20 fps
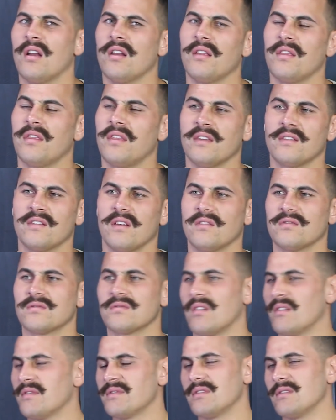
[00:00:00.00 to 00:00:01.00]
I don't think so. It was
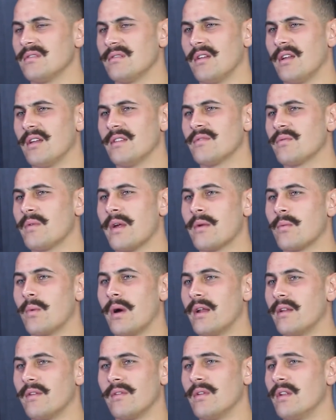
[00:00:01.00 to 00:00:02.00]
obviously it's round
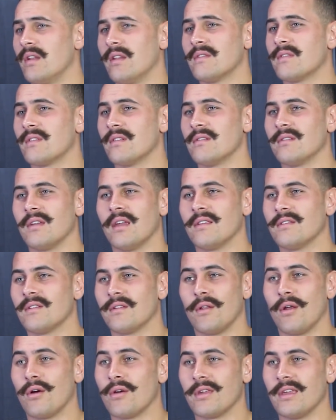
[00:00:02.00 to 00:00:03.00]
one, and it's a
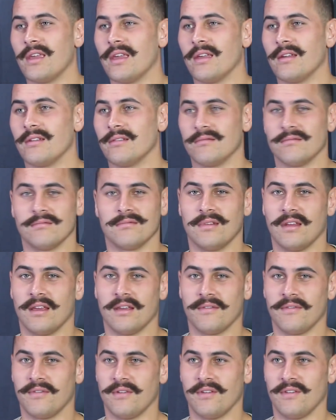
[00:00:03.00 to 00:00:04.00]
long year, and
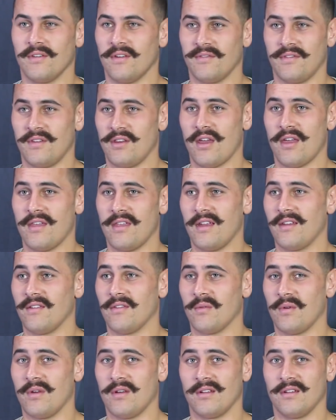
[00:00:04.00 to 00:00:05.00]
for yourself, that
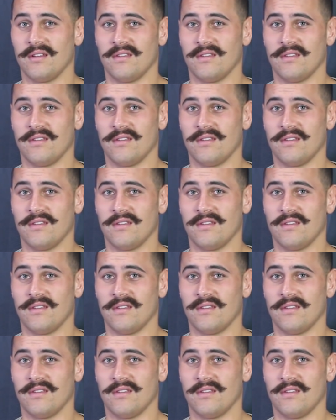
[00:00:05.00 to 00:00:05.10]
as well.